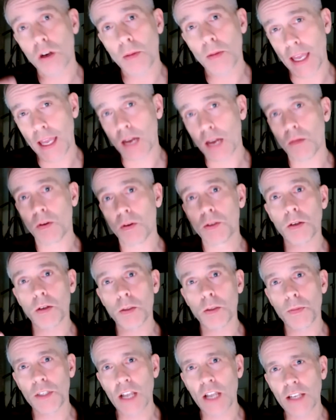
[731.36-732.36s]
again, it absorbs the
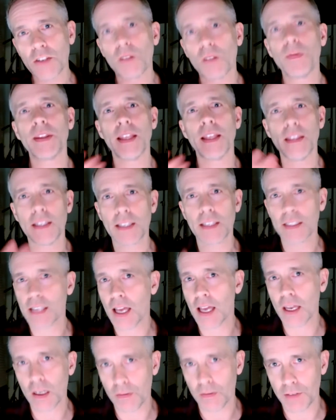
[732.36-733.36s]
progesterone, but then there's a
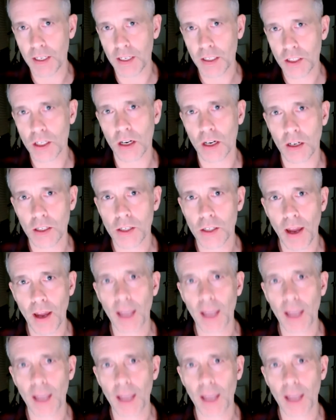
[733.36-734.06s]
ton of discharge, right?